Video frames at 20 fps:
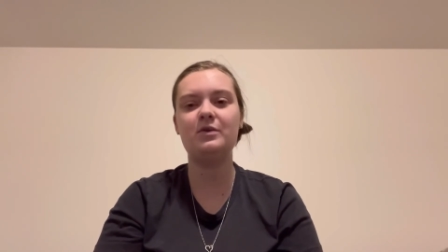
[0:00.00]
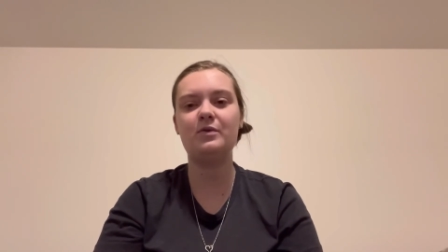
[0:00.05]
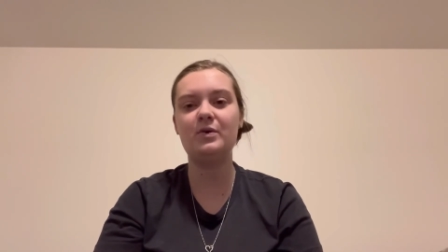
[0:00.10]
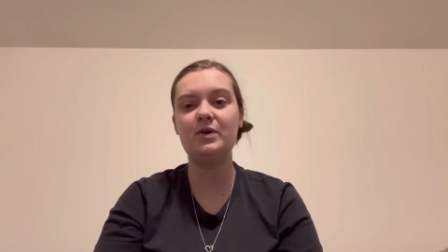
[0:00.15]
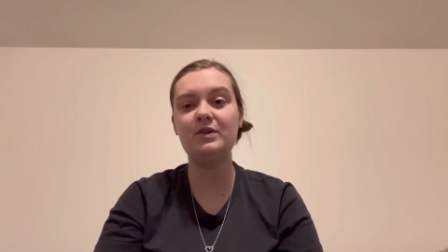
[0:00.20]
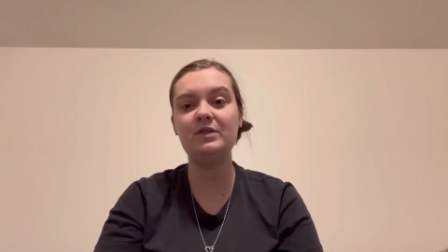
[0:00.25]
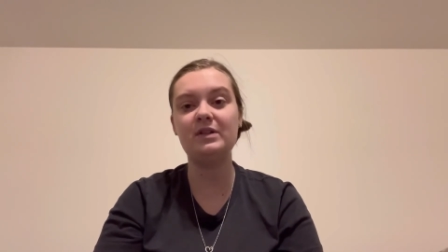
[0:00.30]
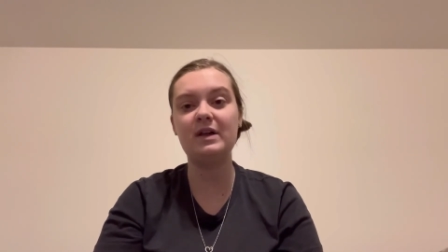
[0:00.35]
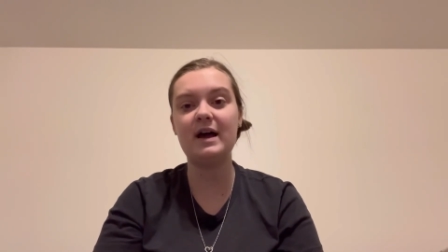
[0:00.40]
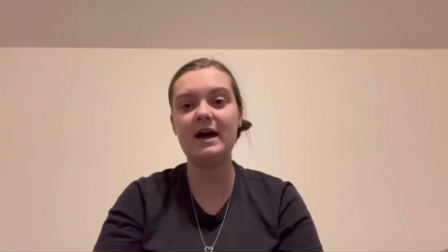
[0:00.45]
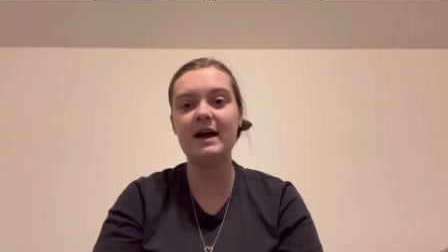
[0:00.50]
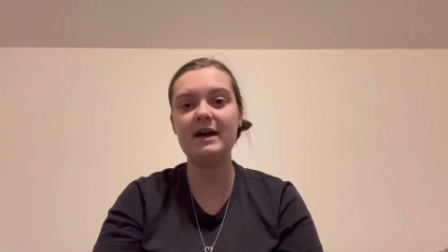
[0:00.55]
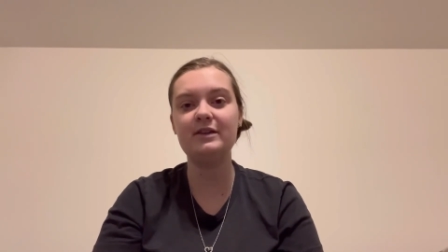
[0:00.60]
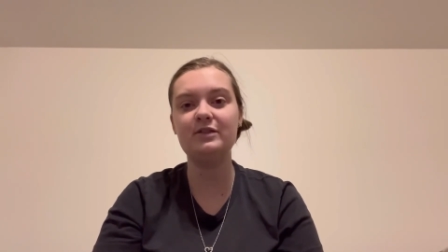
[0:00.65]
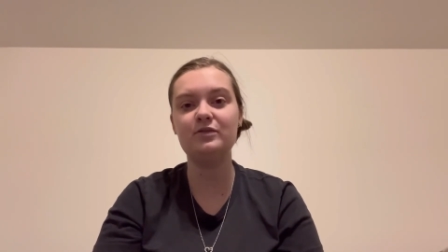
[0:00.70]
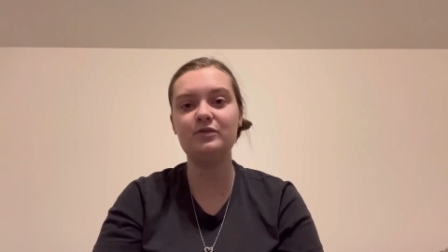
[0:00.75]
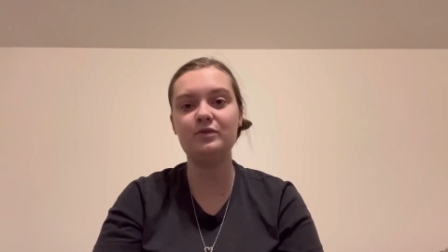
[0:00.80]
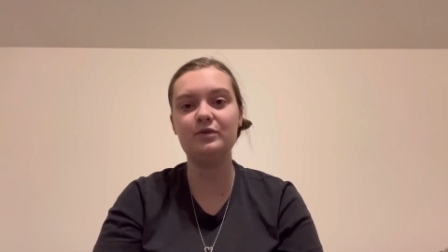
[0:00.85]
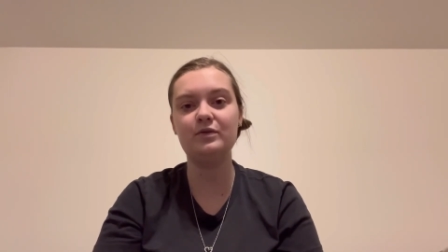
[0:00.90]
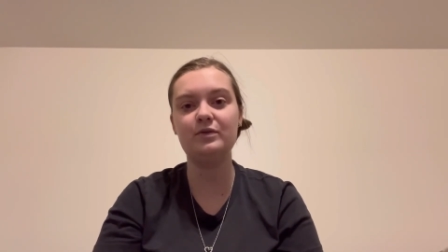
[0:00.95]
online
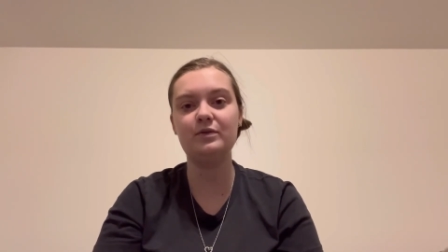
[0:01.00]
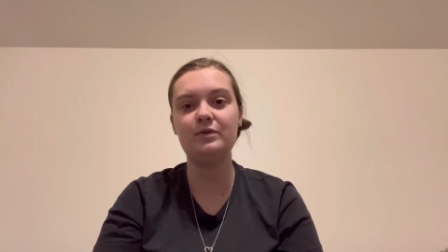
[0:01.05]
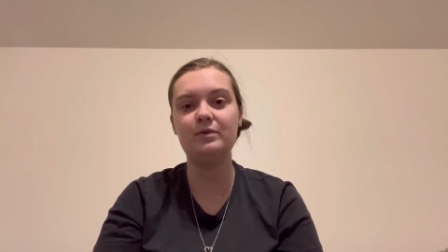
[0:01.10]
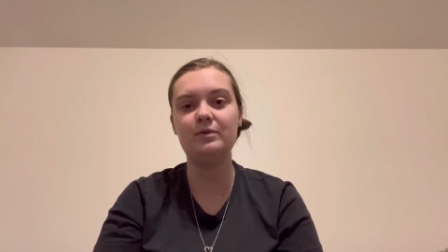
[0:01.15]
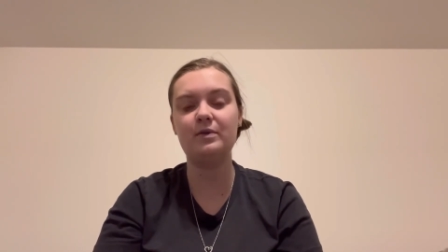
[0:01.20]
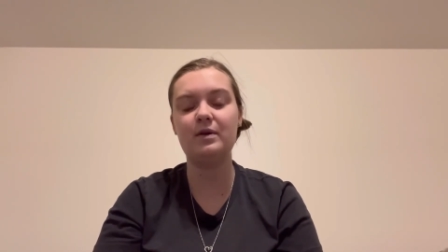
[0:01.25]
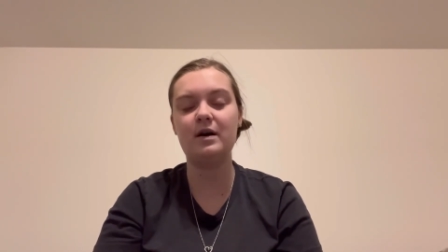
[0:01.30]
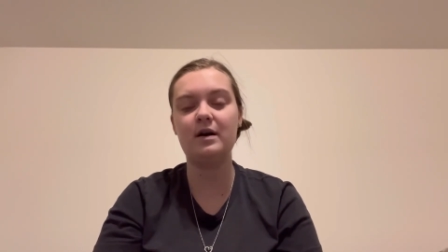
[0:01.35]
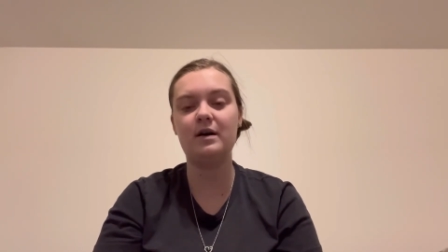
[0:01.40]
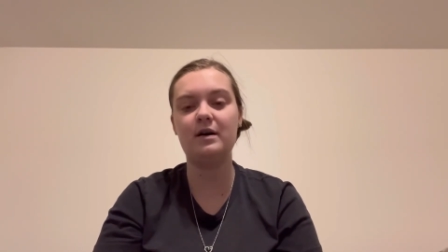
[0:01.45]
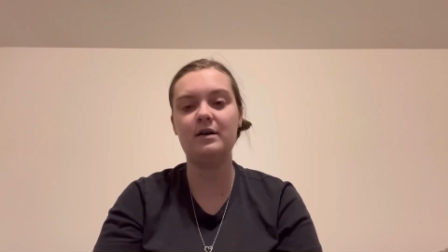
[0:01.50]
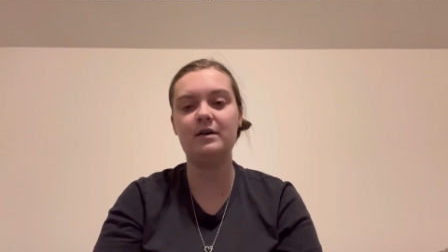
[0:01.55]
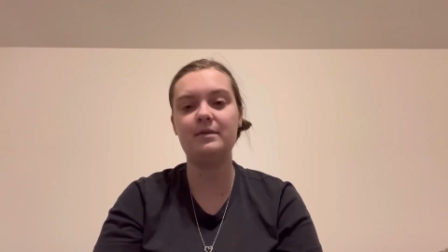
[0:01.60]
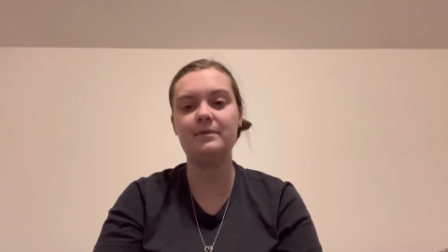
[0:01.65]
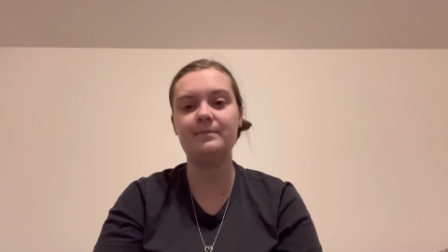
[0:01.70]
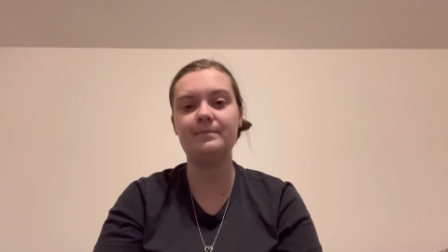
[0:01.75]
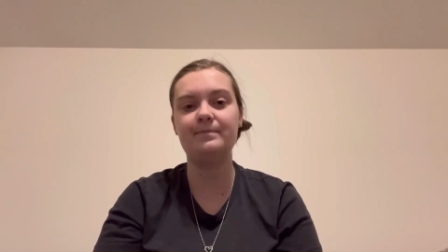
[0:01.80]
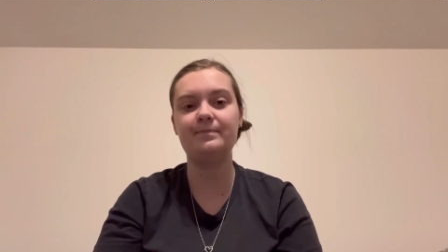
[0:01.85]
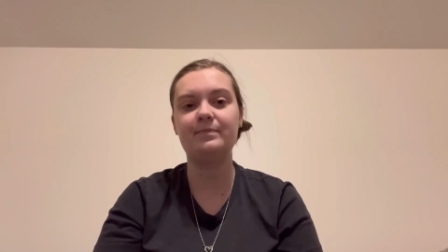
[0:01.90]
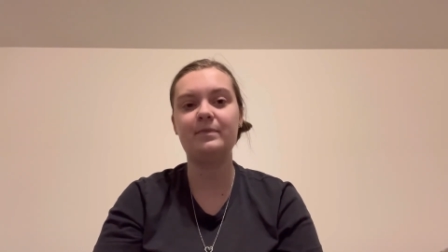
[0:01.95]
through
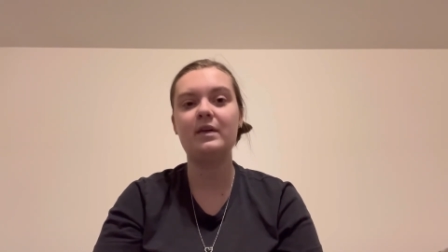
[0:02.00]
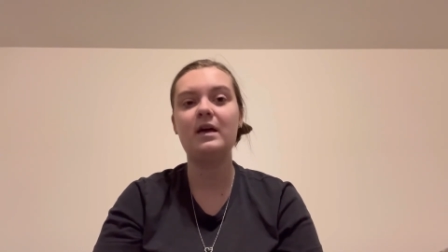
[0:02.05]
um,